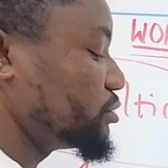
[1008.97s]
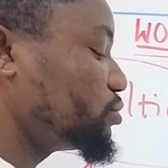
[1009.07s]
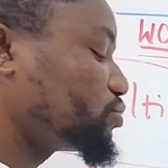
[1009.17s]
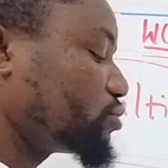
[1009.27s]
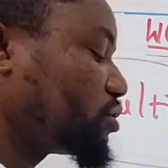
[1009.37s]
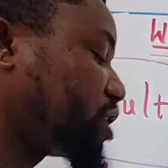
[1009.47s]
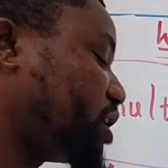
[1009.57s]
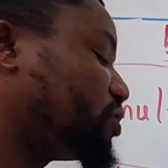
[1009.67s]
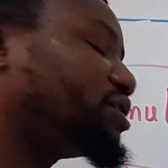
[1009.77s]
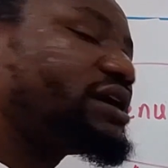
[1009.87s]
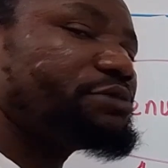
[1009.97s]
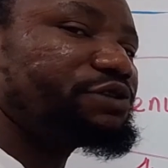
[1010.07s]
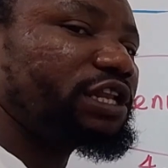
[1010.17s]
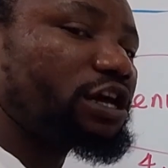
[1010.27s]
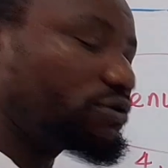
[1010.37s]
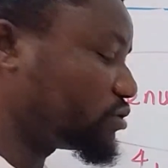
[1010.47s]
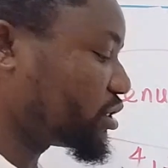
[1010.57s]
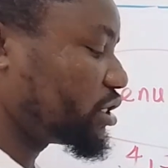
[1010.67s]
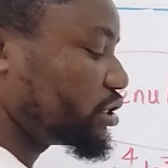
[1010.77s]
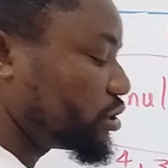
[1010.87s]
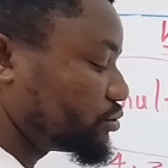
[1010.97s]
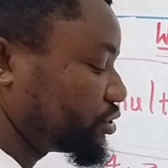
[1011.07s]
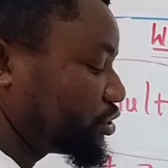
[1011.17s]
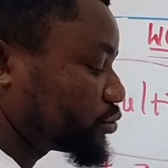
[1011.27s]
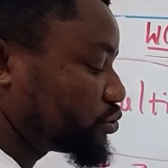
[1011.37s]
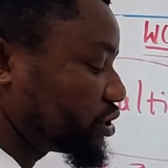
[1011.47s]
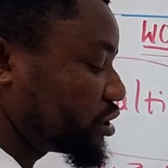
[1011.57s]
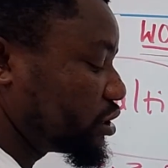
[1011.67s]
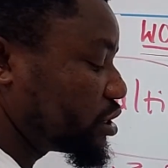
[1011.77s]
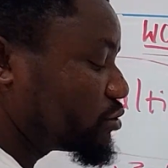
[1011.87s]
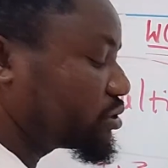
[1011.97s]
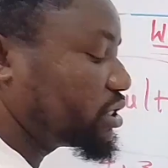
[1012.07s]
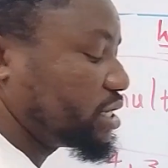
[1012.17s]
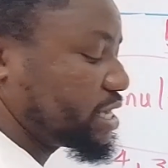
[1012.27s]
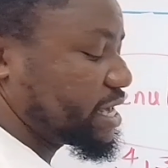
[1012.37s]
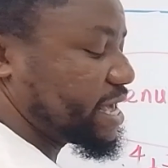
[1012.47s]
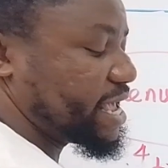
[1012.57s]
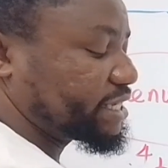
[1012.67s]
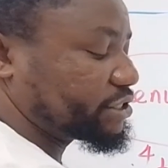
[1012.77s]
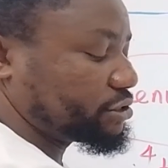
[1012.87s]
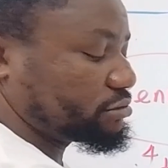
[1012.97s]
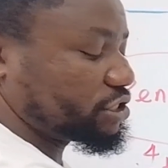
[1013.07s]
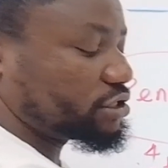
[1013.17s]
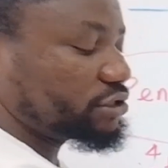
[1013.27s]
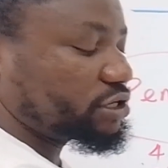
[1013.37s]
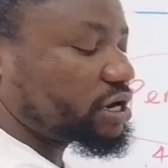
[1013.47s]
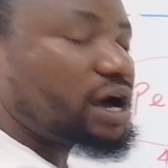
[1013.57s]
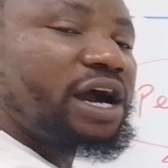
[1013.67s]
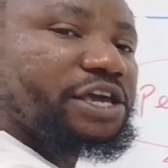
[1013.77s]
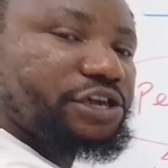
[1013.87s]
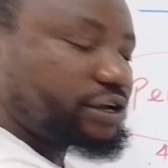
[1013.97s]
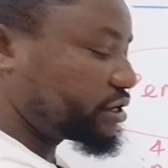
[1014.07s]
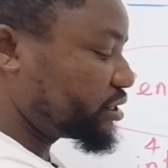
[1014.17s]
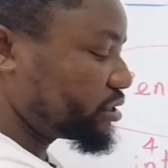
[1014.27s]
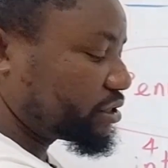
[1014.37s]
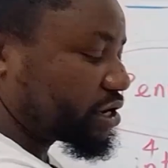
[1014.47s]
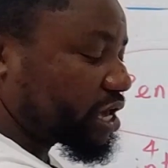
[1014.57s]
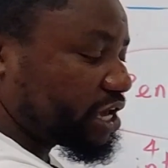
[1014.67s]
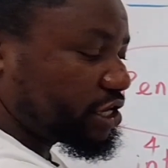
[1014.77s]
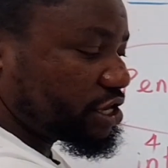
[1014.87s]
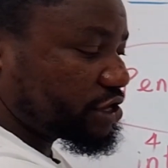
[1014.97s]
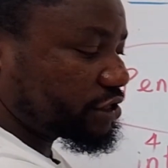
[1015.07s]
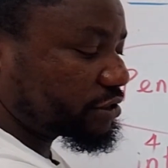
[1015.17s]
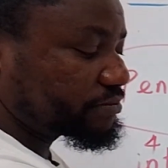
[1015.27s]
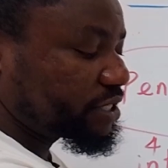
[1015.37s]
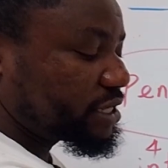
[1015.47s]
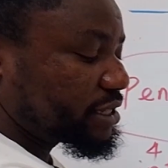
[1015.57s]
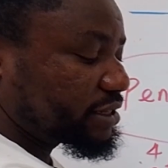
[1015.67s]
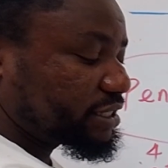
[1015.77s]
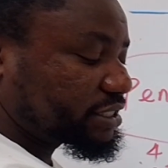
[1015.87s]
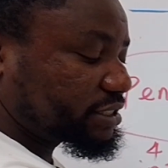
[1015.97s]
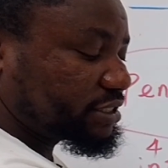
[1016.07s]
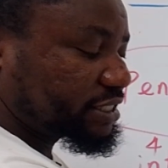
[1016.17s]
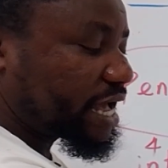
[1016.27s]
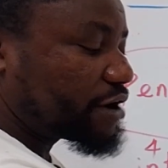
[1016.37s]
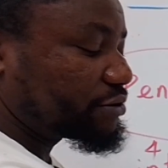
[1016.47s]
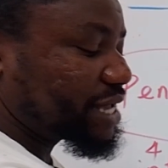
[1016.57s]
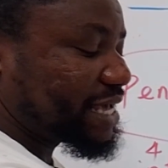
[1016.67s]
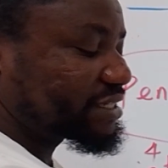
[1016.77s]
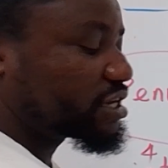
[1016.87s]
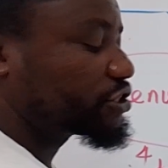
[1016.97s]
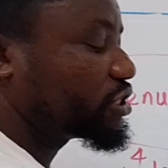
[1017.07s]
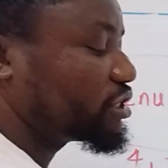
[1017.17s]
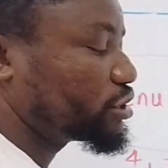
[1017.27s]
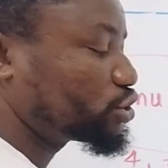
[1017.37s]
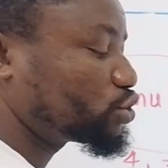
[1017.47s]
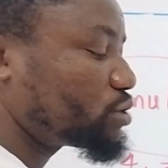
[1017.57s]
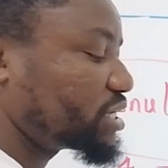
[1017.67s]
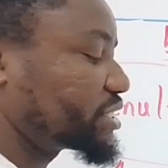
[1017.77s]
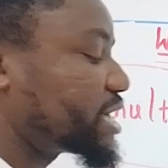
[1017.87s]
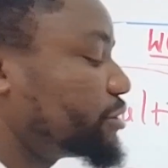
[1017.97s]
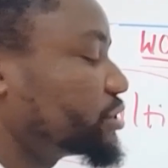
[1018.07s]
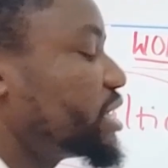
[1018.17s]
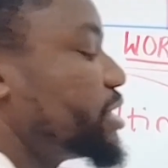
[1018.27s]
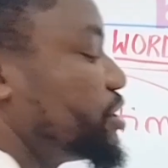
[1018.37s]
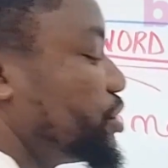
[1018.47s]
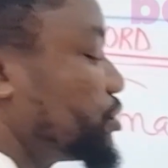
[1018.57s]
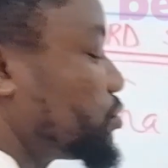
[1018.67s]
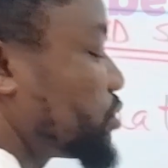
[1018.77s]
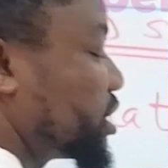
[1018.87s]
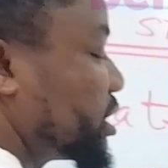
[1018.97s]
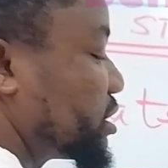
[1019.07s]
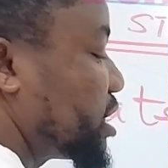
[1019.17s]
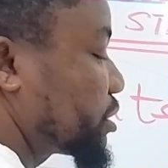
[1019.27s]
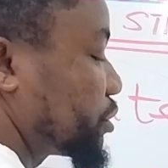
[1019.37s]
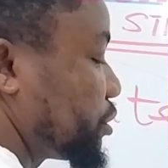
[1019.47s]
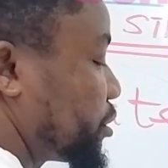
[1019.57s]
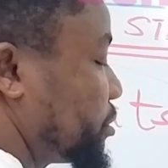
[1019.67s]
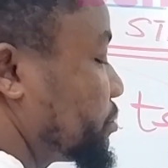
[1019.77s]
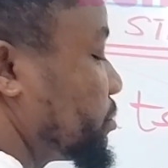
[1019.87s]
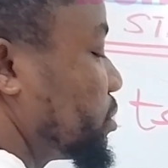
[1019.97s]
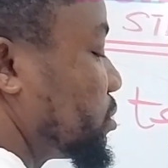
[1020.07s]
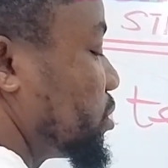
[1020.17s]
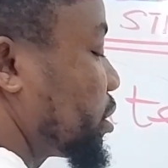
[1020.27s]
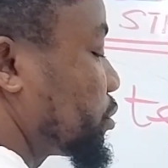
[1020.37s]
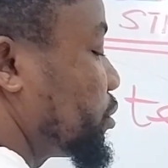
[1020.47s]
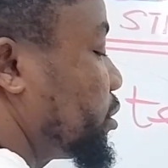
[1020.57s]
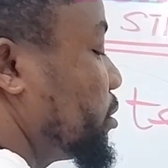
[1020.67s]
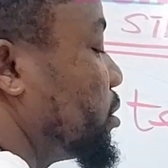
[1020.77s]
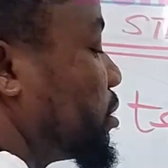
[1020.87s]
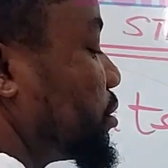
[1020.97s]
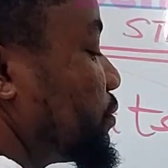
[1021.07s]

don't come here alone. This word alone, the R here, the A here, this sound is actually the short sound. In the word doctor, the